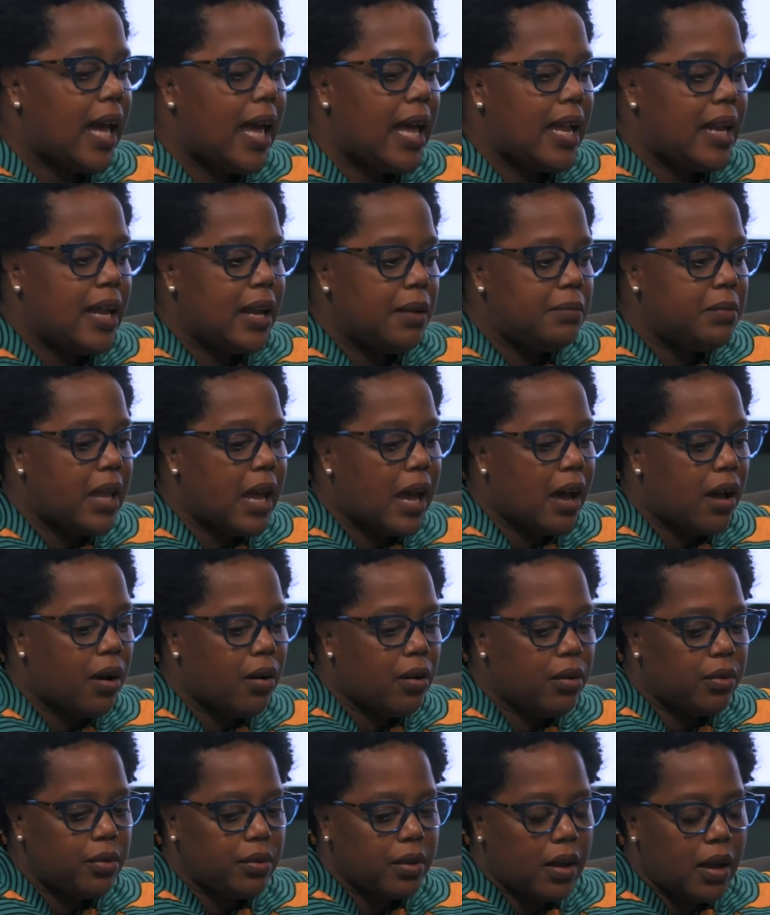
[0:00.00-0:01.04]
And I'm
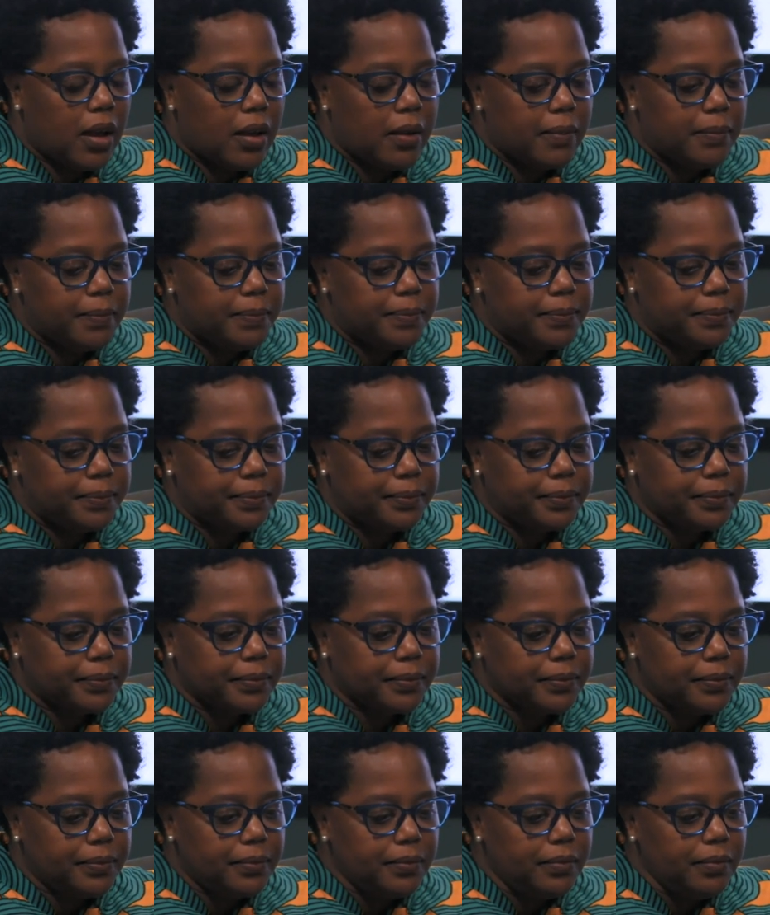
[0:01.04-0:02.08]
now
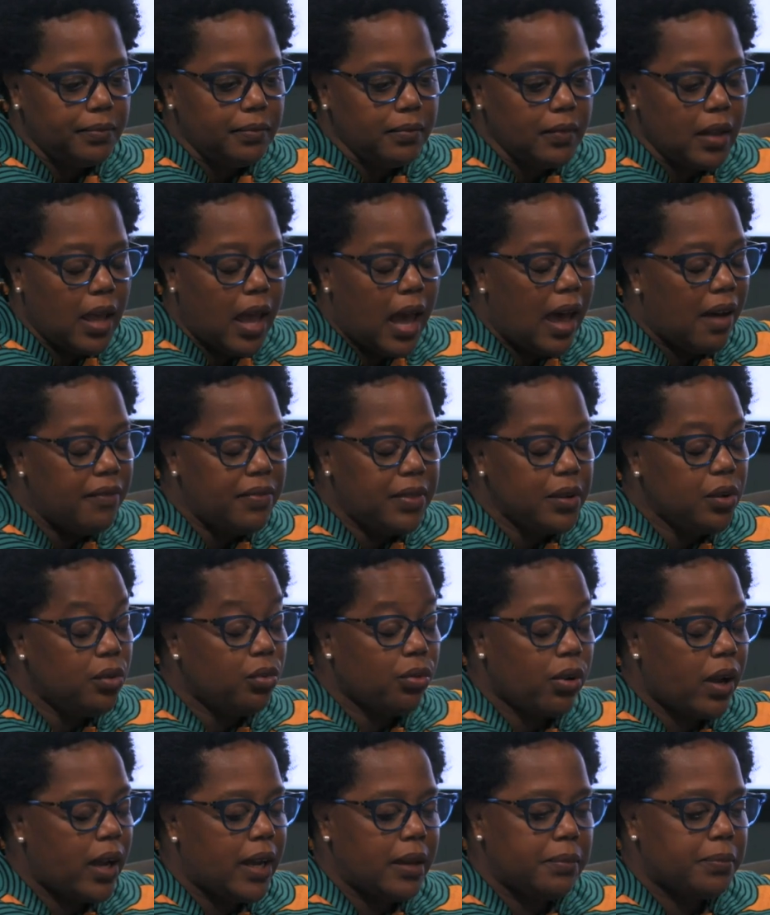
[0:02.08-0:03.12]
have the
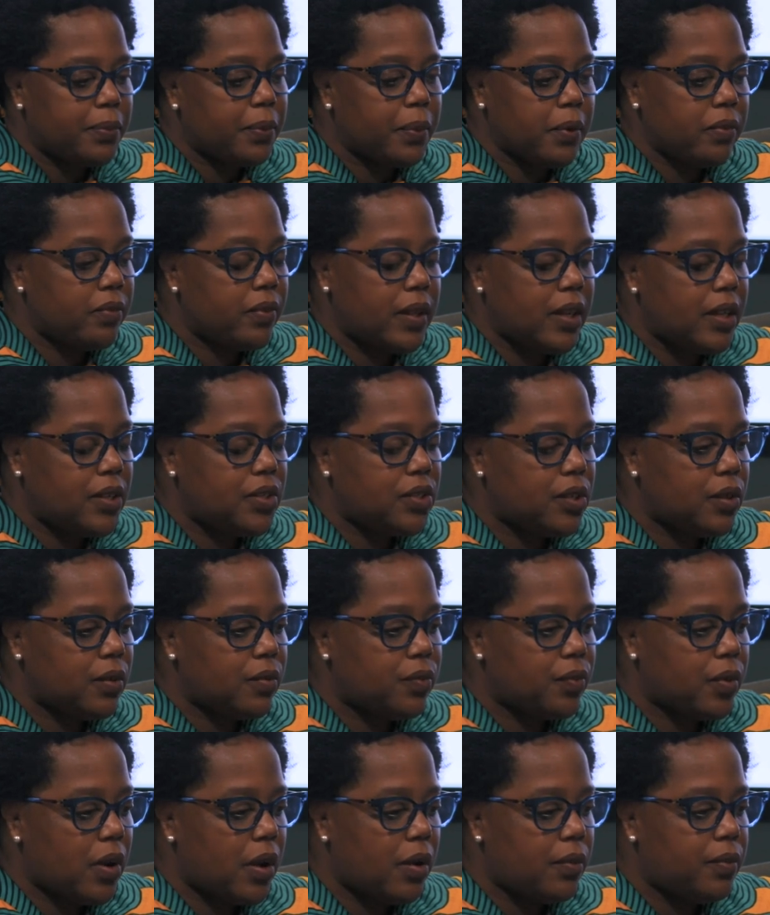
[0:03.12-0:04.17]
great privilege
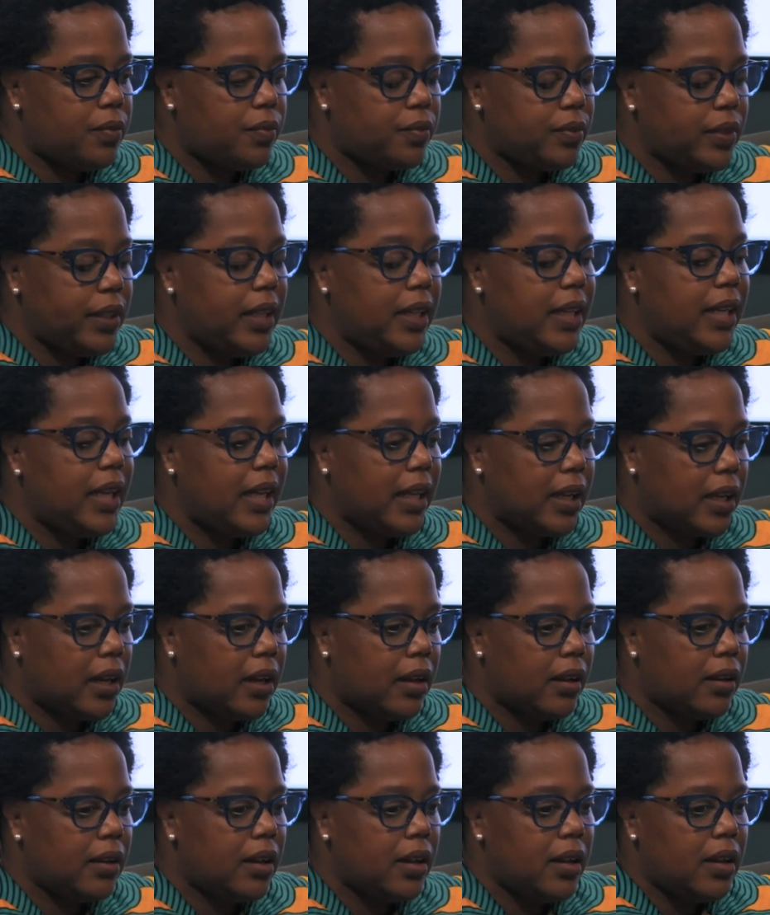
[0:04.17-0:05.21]
of leading
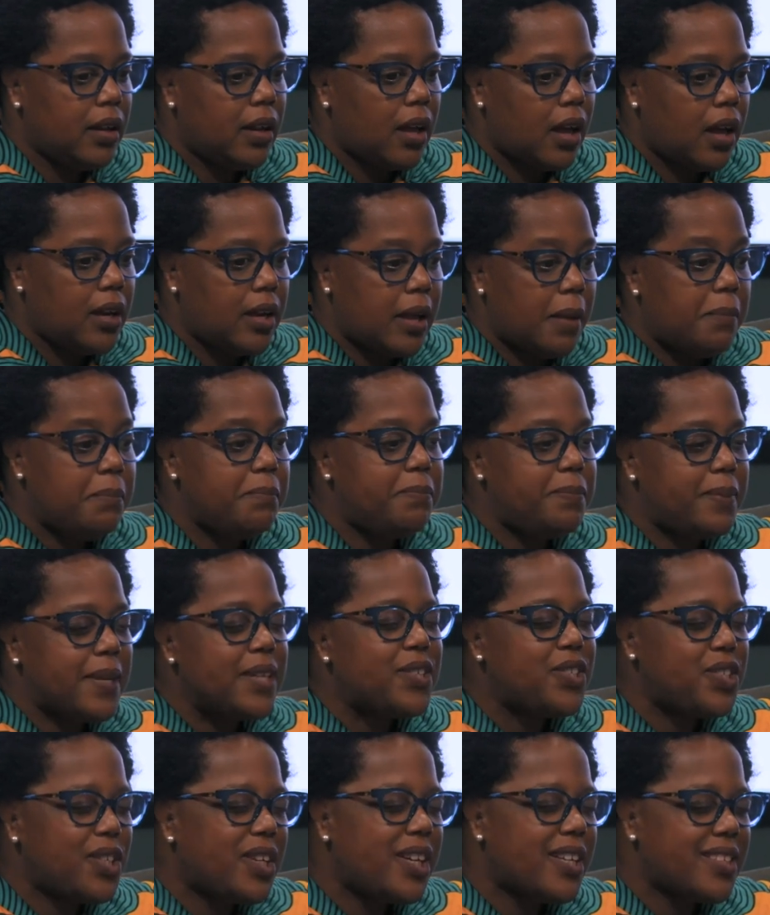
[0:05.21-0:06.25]
a
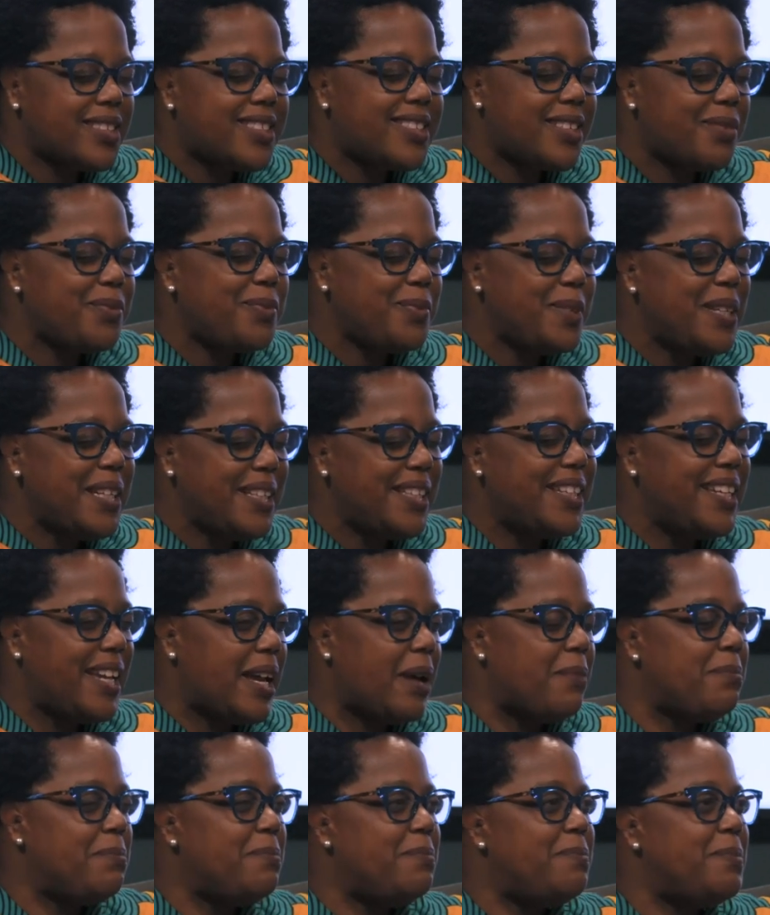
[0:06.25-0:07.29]

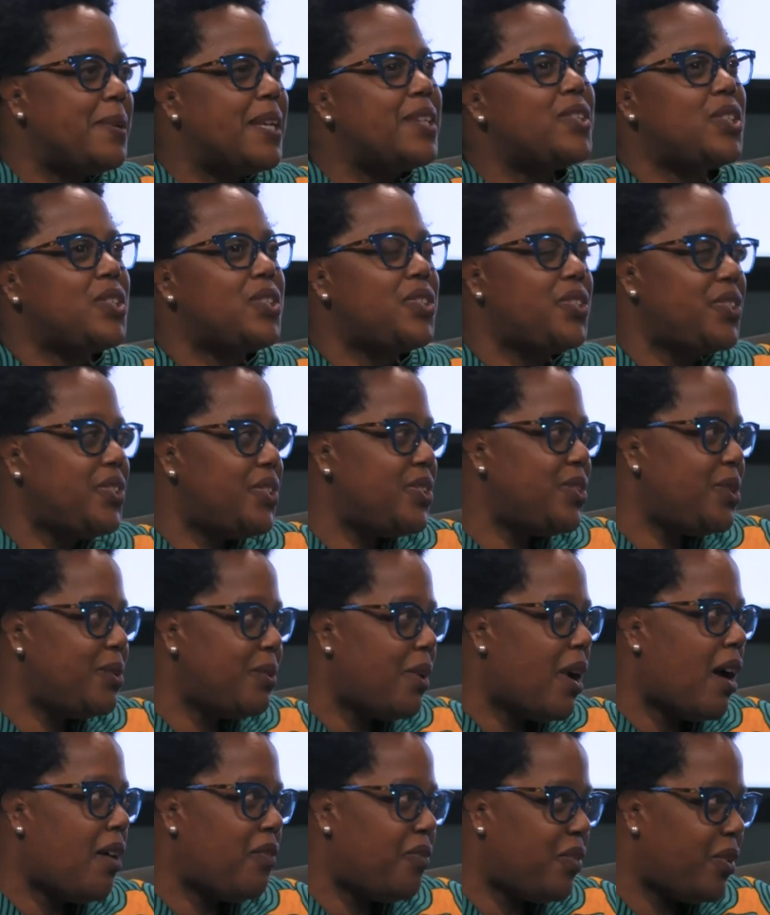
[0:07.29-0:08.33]
really ambitious
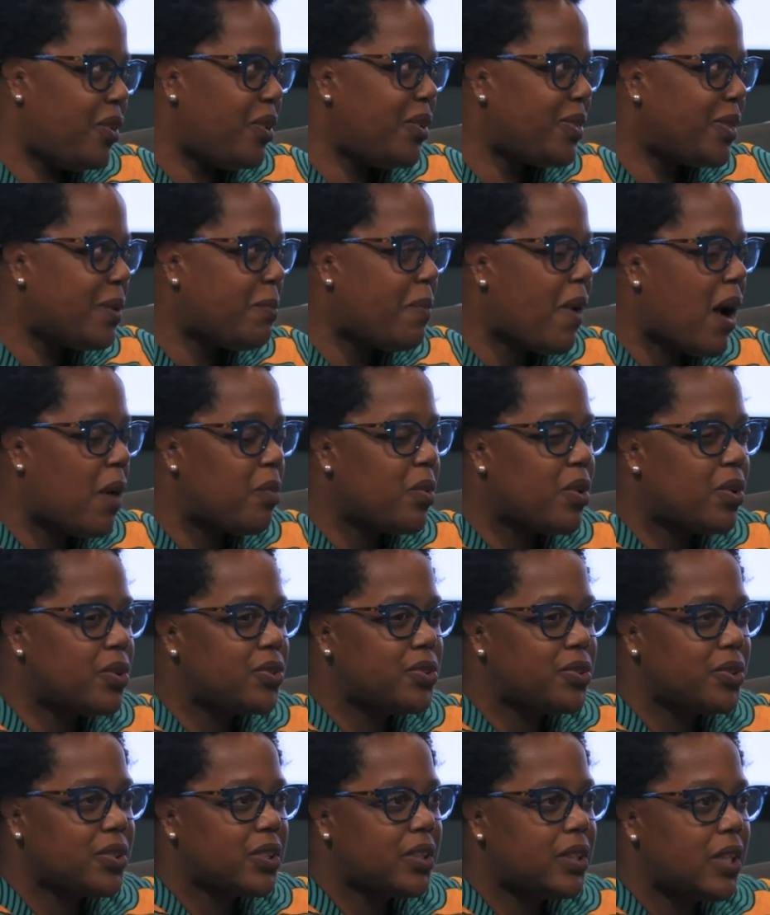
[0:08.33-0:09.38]
new effort, the Pop
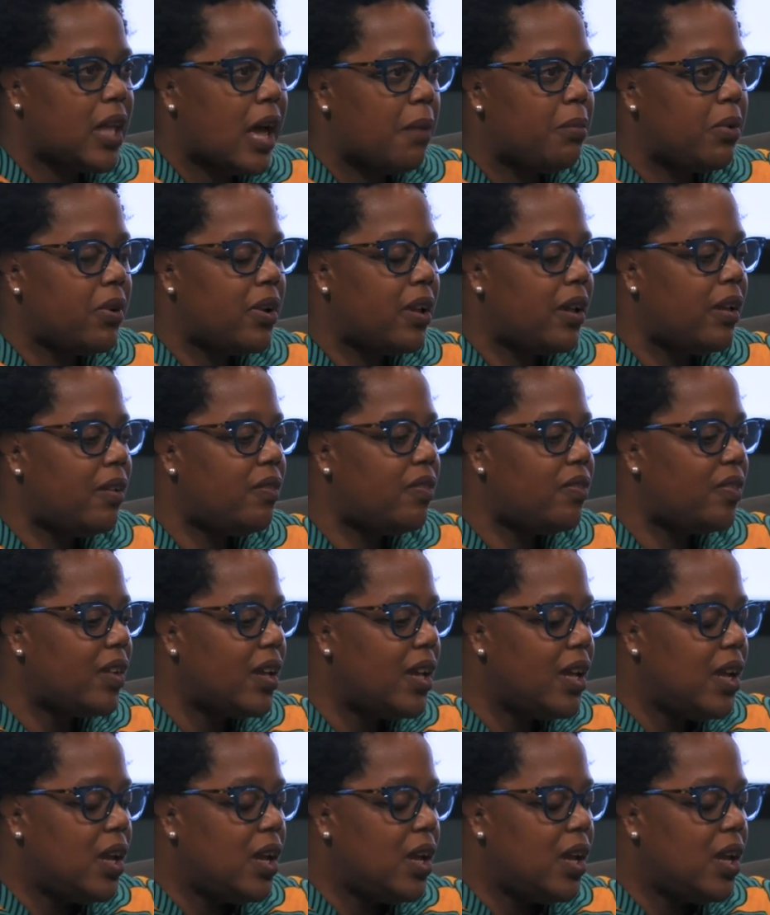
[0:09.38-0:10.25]
Culture Collaborative,